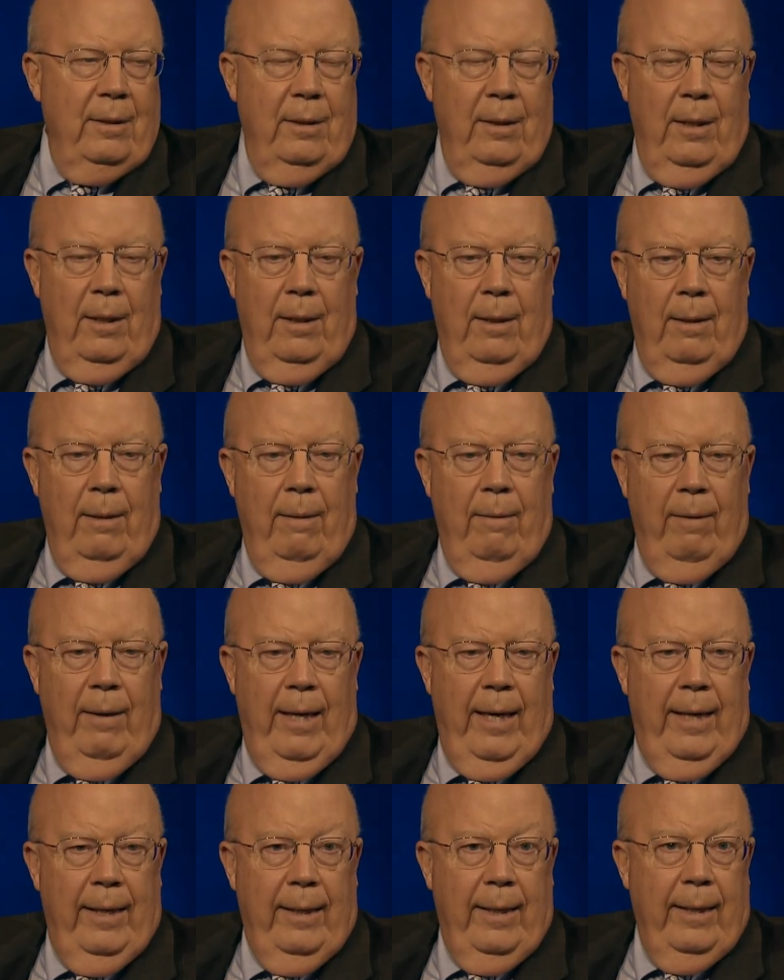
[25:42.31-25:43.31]
Uh,
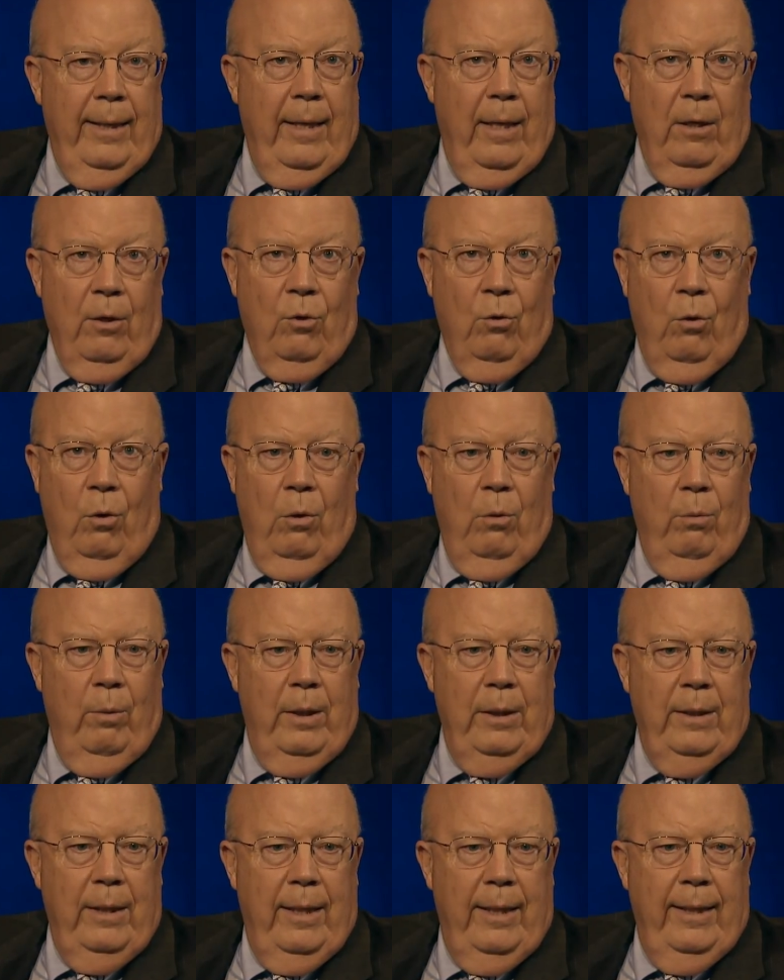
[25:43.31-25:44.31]
and I got a call
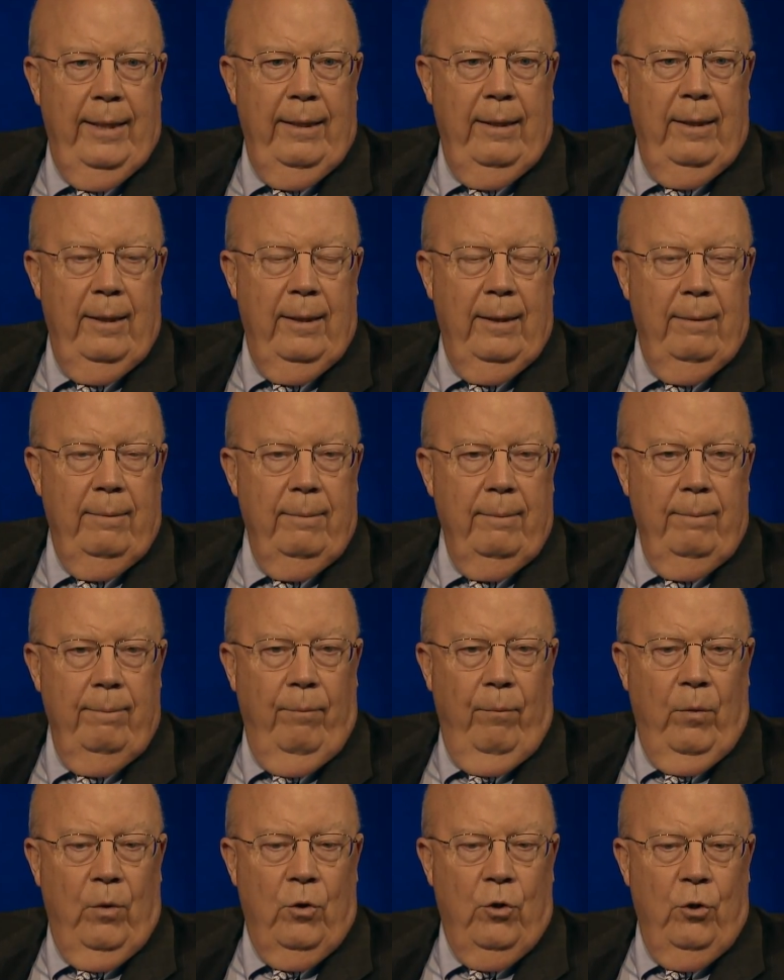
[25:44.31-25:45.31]
one day uh,
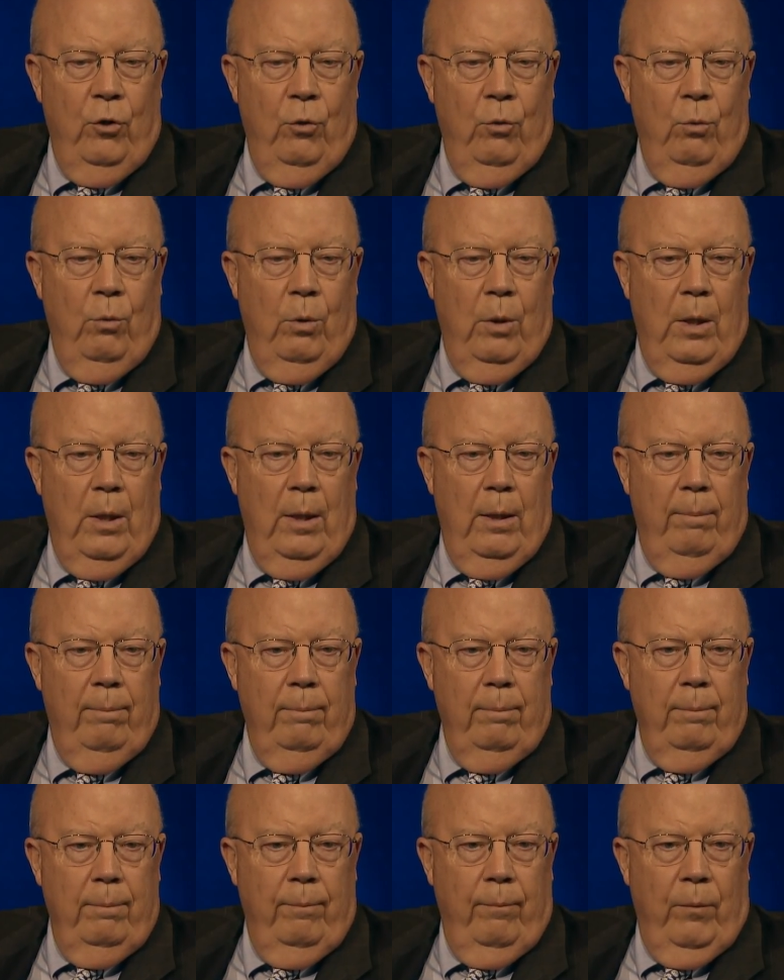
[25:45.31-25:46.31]
to uh,
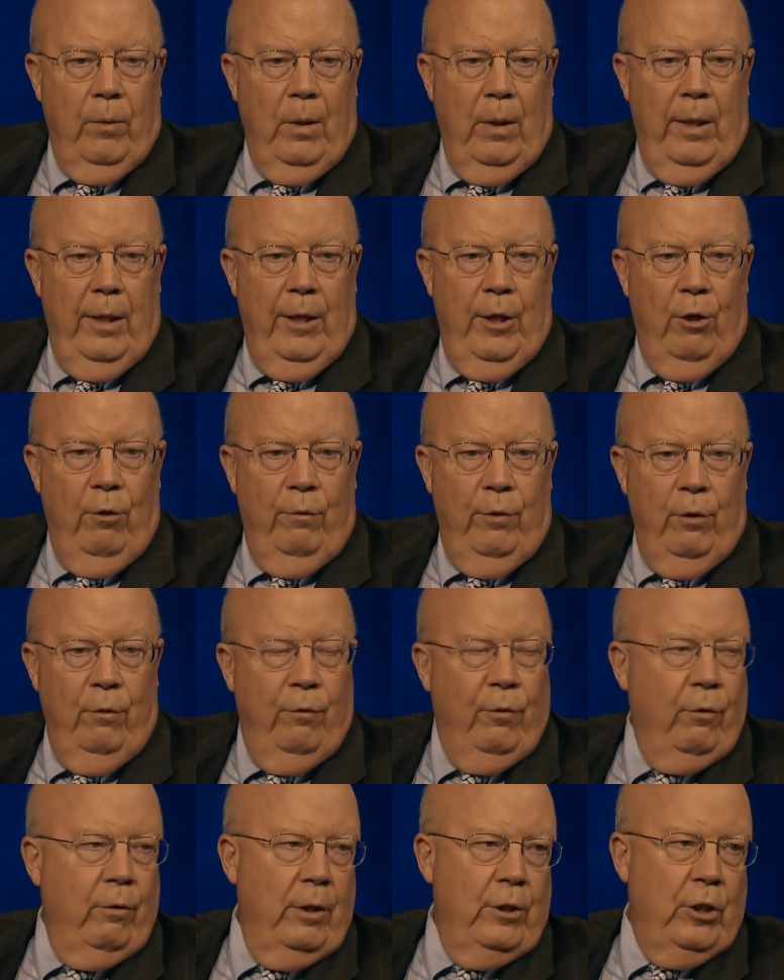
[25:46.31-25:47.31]
interview
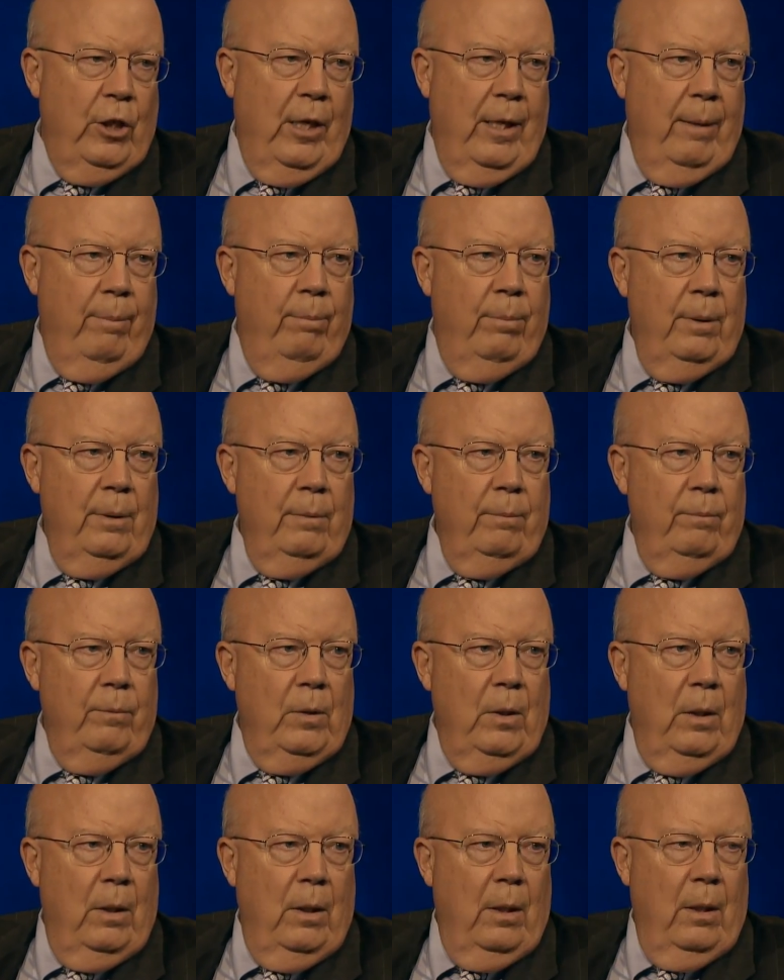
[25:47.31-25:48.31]
for a job
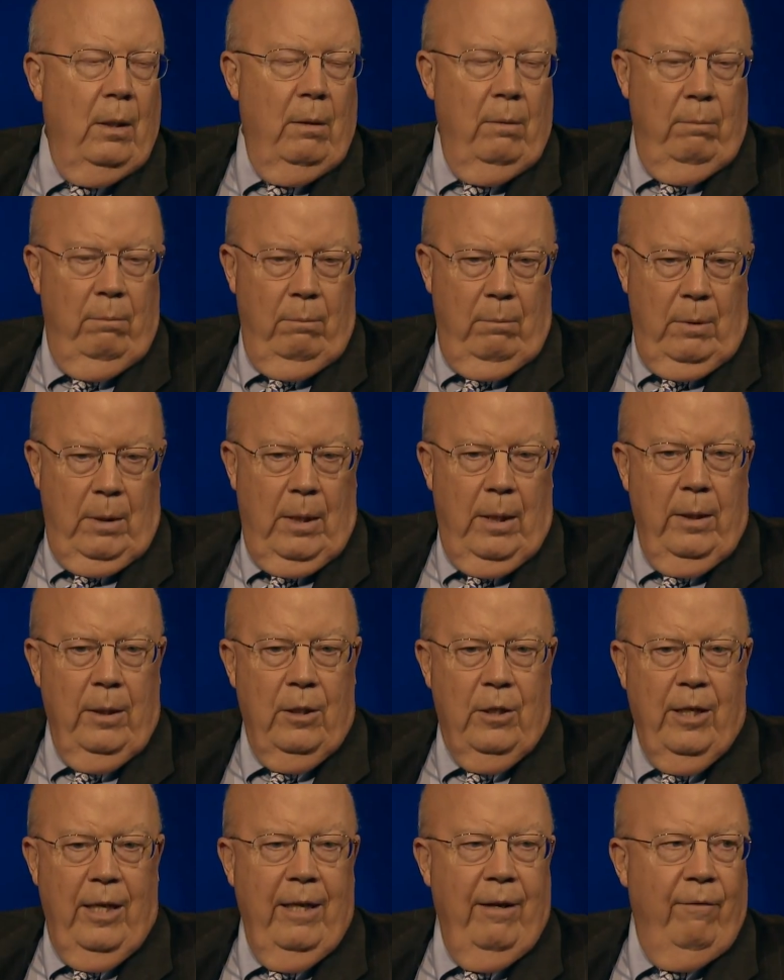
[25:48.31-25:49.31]
um, on the
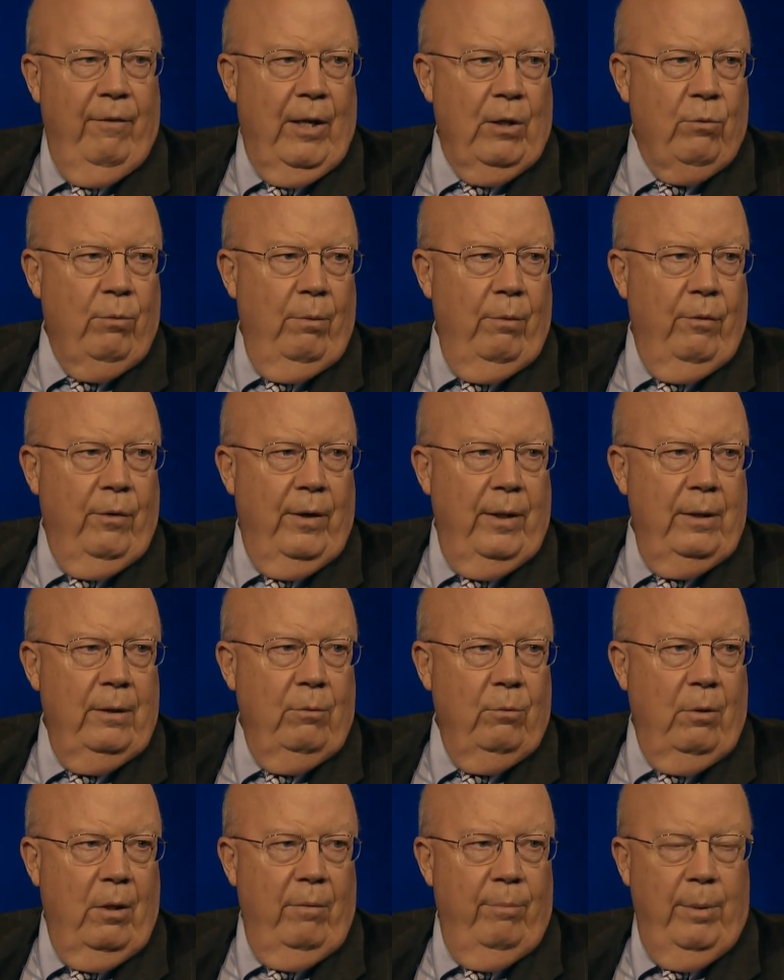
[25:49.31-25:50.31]
City Investment Fund,
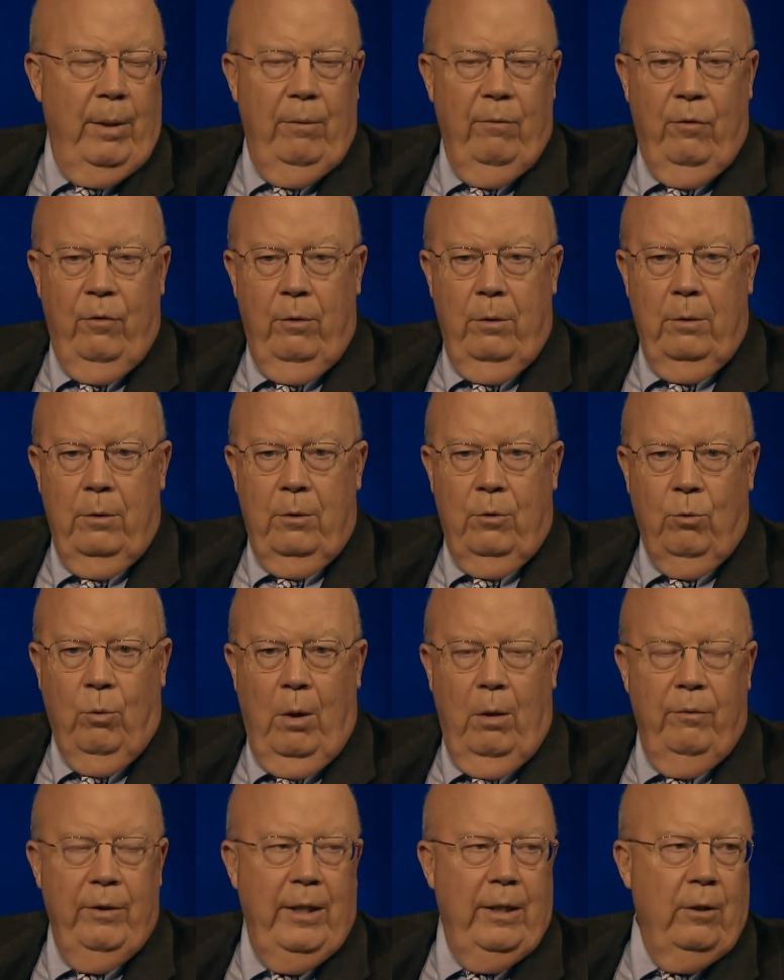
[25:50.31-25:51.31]
where I've been for
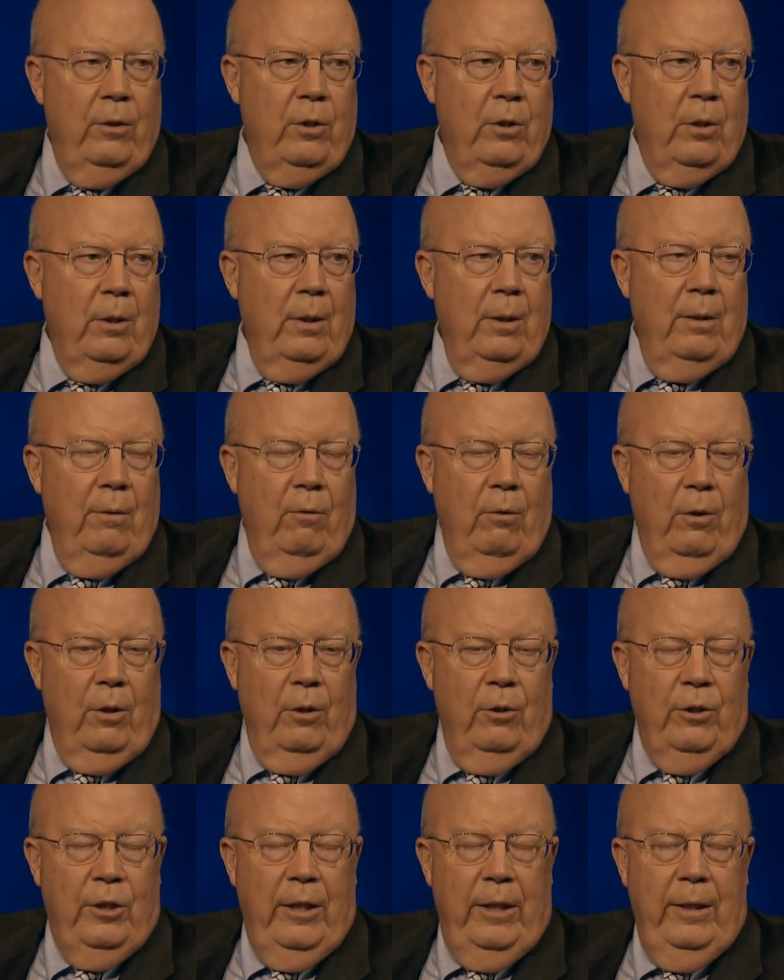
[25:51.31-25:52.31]
12 years,
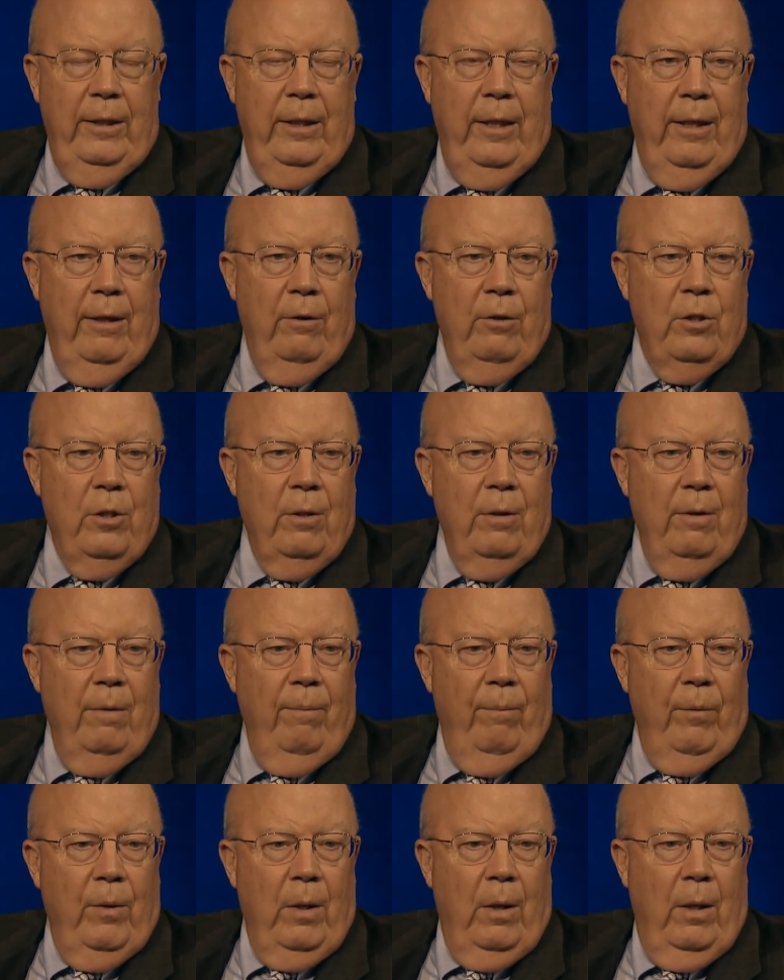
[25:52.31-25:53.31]
13 years.
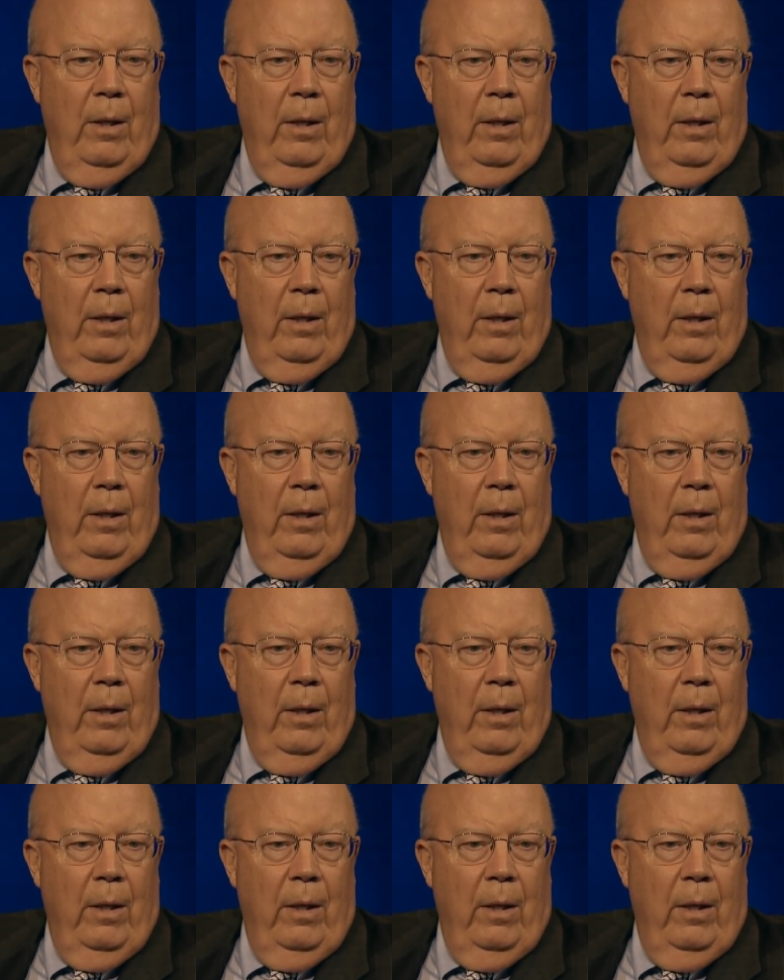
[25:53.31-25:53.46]
We uh,